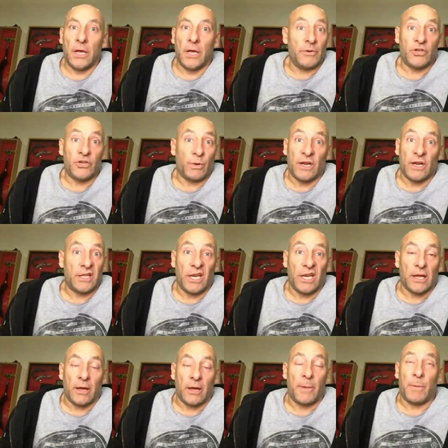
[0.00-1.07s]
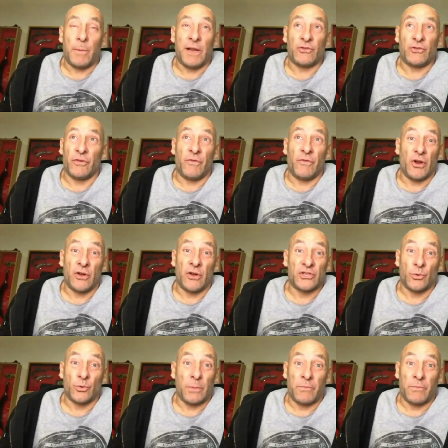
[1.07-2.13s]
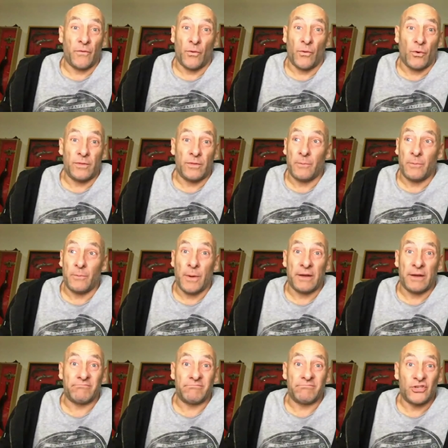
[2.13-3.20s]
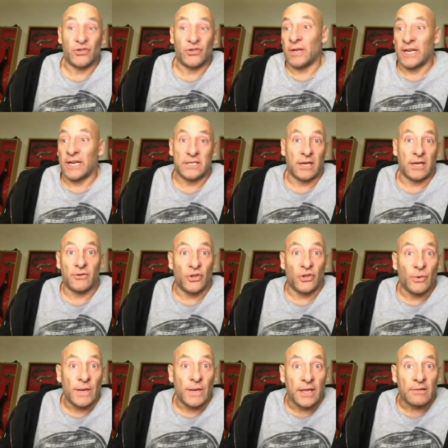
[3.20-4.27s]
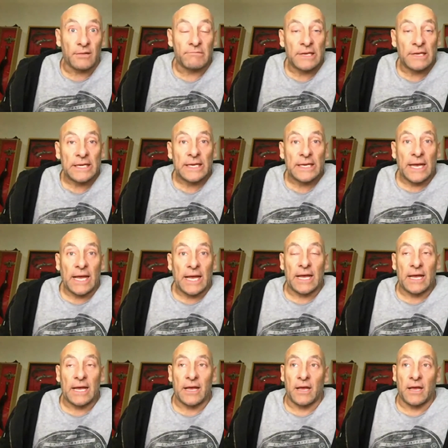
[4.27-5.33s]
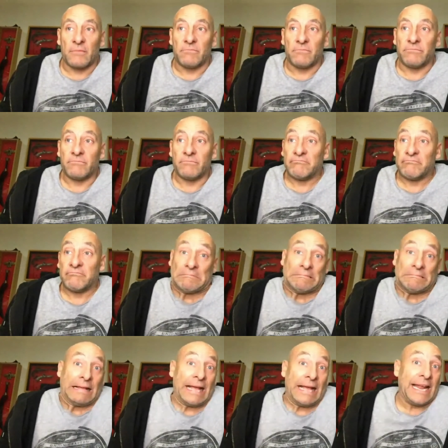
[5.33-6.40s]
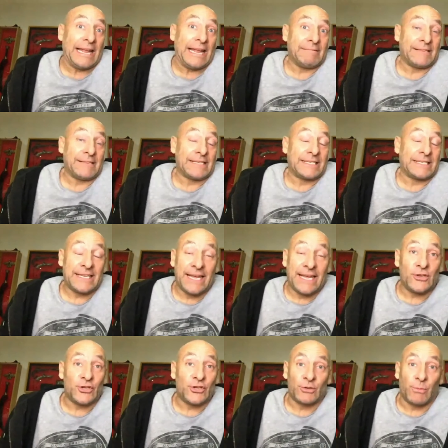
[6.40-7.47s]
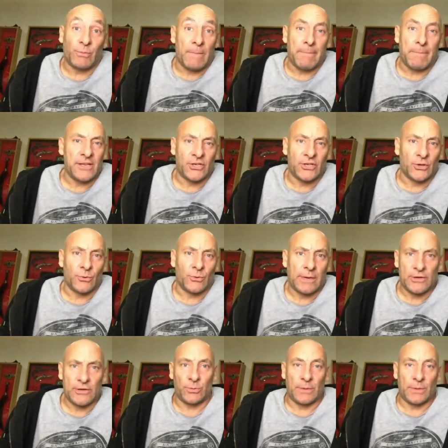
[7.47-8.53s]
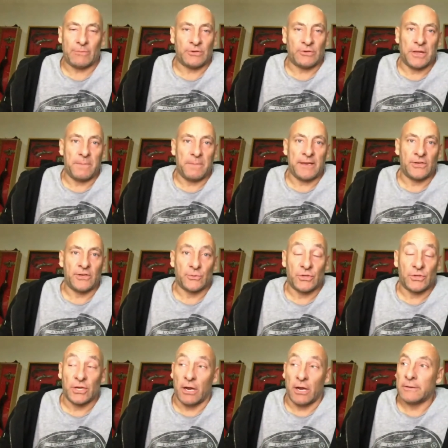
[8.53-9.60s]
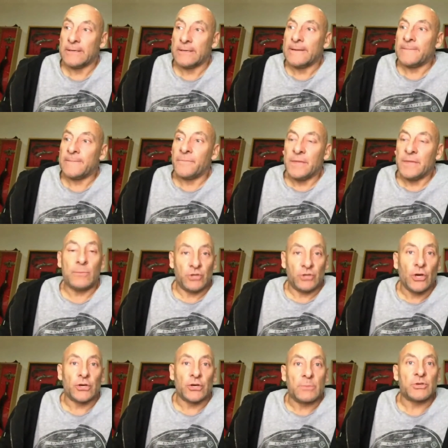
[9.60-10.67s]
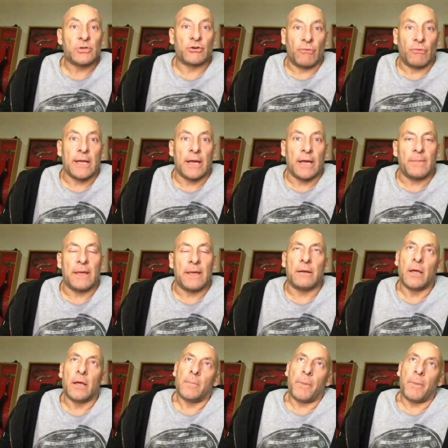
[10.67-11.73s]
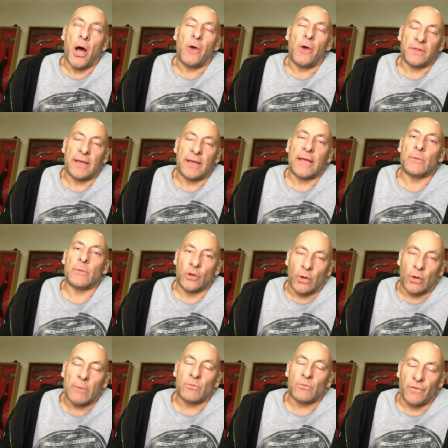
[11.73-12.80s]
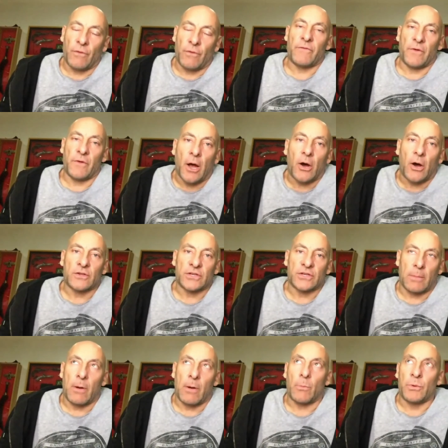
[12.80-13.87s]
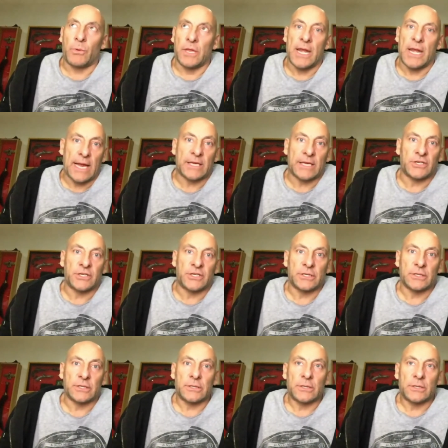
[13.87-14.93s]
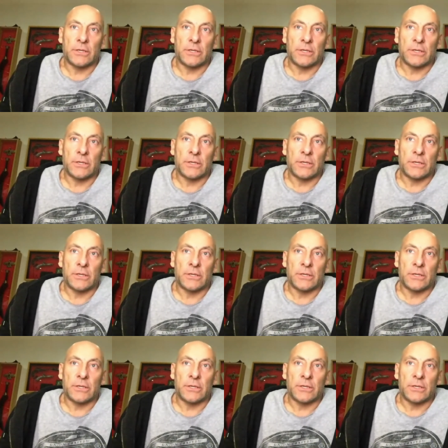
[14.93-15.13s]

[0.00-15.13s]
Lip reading: And we just went and did it. I mean, we literally rehearsed the week before, and then we went, sod it, let's go and do it then. it just went mental. It just went absolutely mental. So, yeah, it was good. It was great. And then but after that, it was very, very hard to come up with the next